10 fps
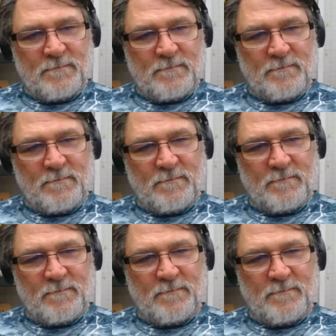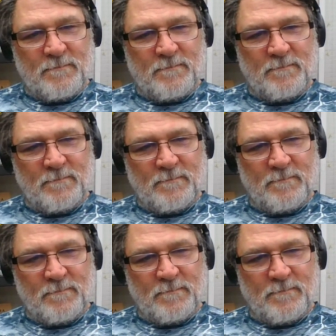
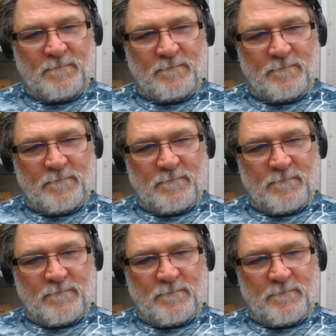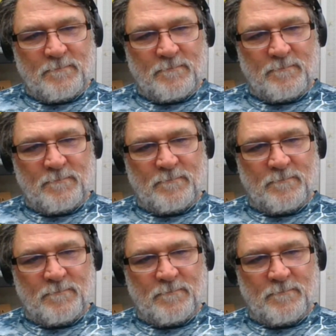The person shown says nothing.